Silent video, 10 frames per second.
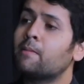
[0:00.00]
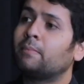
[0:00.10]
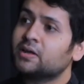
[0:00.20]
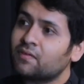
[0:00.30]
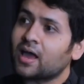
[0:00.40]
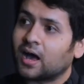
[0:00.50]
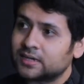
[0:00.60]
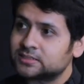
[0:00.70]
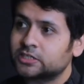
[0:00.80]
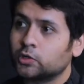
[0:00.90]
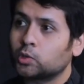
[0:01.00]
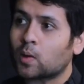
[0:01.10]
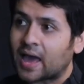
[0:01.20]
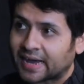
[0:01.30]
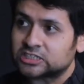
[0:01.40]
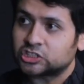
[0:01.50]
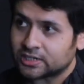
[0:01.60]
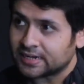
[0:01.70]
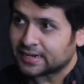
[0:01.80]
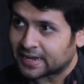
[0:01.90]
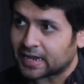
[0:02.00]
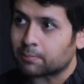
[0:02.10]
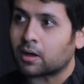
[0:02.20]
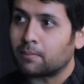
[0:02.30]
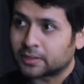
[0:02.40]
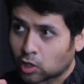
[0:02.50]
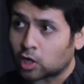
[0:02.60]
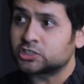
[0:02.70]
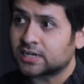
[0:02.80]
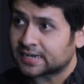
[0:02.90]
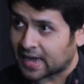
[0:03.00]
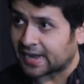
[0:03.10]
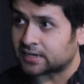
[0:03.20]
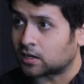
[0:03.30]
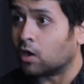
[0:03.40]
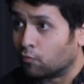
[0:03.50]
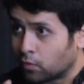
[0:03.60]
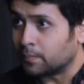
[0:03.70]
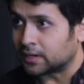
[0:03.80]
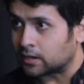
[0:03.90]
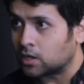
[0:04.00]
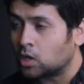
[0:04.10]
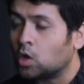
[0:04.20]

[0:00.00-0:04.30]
But if I ask you to actually name a mythological character, a woman